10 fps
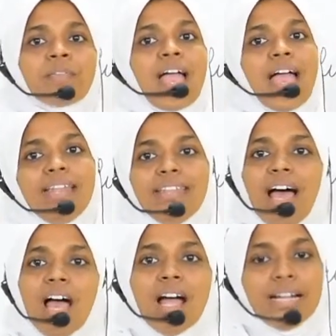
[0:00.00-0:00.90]
and
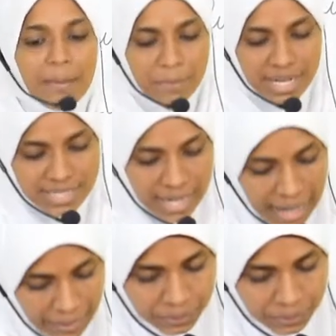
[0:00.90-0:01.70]
the temperature, alle.